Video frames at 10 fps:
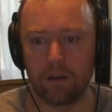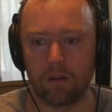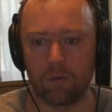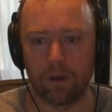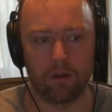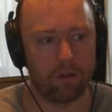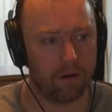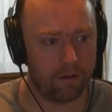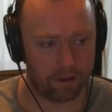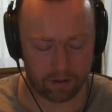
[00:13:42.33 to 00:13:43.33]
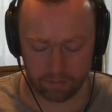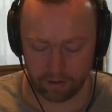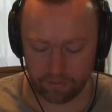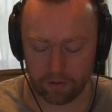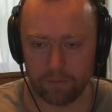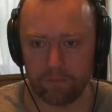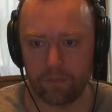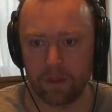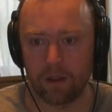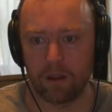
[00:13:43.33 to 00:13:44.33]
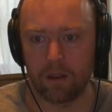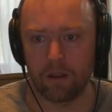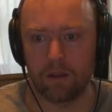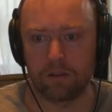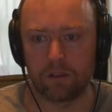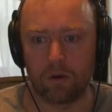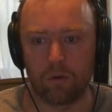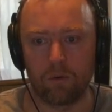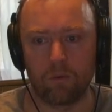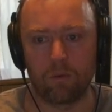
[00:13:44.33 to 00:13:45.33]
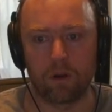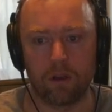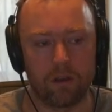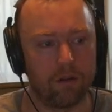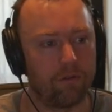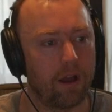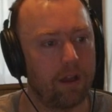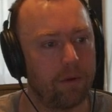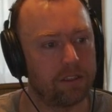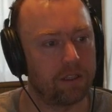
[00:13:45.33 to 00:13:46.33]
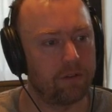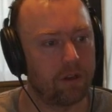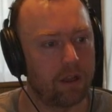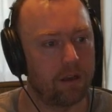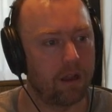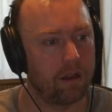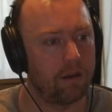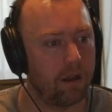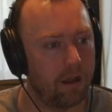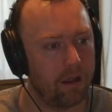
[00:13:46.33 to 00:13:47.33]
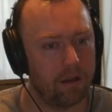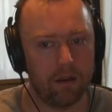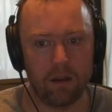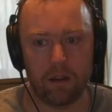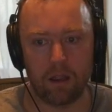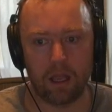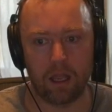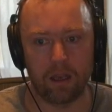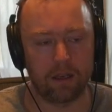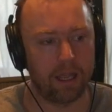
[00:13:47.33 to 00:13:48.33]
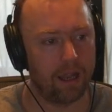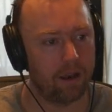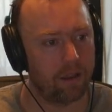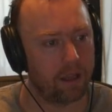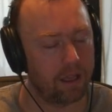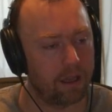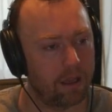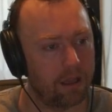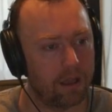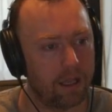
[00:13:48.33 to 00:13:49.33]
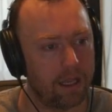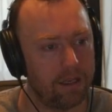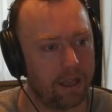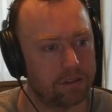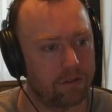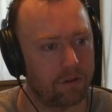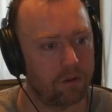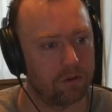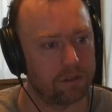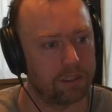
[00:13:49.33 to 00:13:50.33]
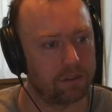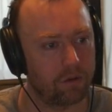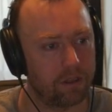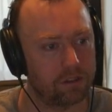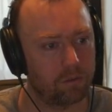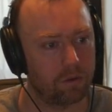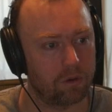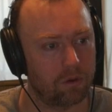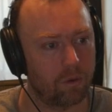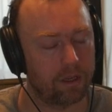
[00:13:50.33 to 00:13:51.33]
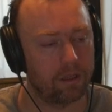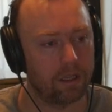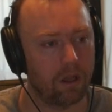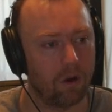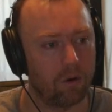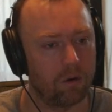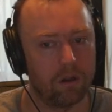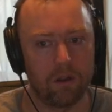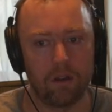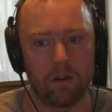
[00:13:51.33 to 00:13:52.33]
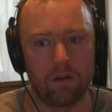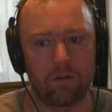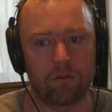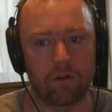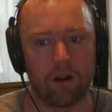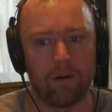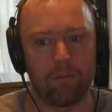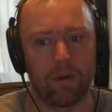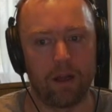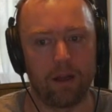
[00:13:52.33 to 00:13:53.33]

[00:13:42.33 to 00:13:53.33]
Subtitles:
window there, into the buffer. So we're going to divide by 7999 and get the index of the Uzi. So this will quickly go from